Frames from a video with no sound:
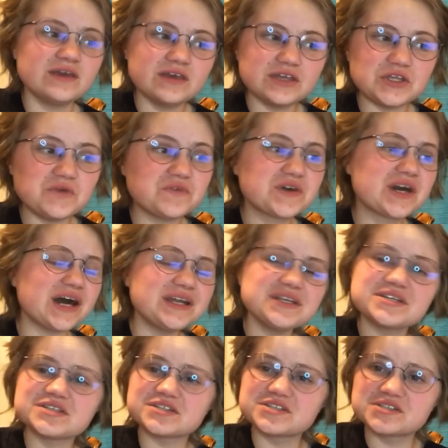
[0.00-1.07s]
You've
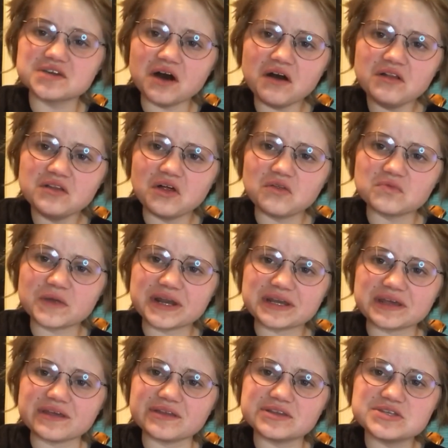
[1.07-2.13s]
gutted a doll
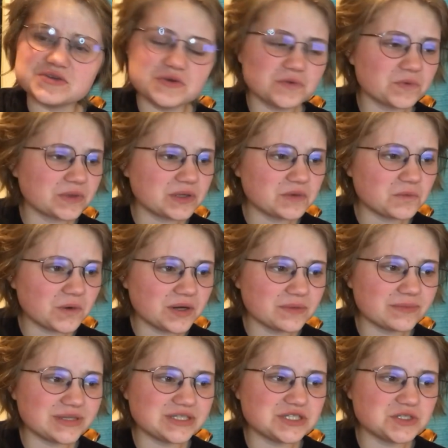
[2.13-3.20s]
already. Do you really want
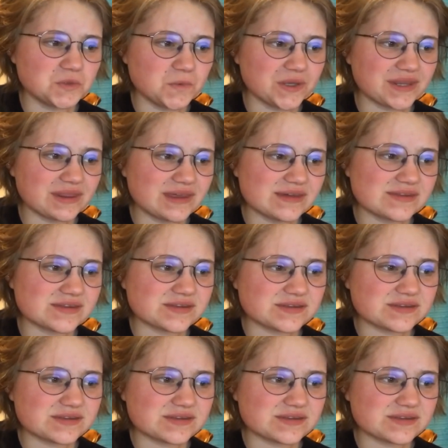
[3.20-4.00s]
to be doing this?